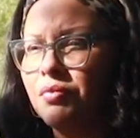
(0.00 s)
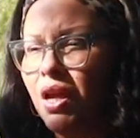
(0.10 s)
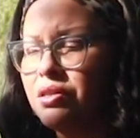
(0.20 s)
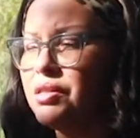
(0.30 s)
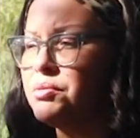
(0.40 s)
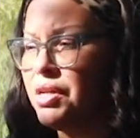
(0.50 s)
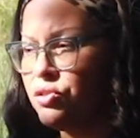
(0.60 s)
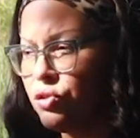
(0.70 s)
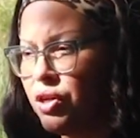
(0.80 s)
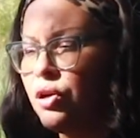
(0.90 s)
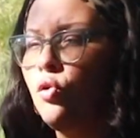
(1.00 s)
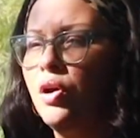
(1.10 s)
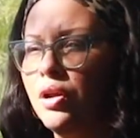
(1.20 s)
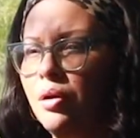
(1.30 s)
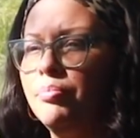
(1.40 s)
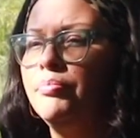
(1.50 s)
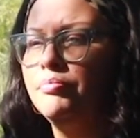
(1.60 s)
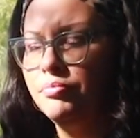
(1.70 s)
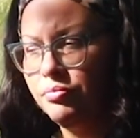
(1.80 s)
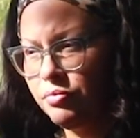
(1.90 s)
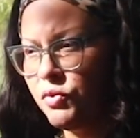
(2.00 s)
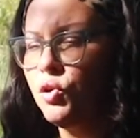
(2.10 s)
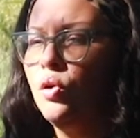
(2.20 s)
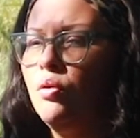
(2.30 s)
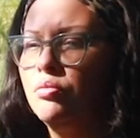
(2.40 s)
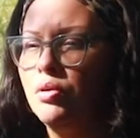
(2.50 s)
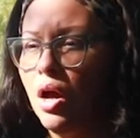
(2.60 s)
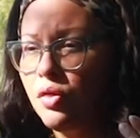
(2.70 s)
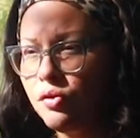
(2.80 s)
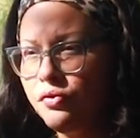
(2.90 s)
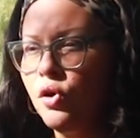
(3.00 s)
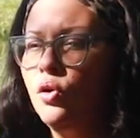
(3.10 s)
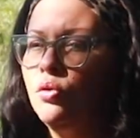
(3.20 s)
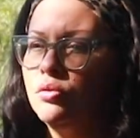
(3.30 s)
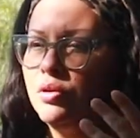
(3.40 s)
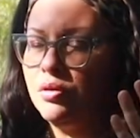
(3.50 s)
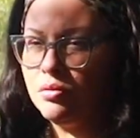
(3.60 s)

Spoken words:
and sometimes you get caught up, on the phone,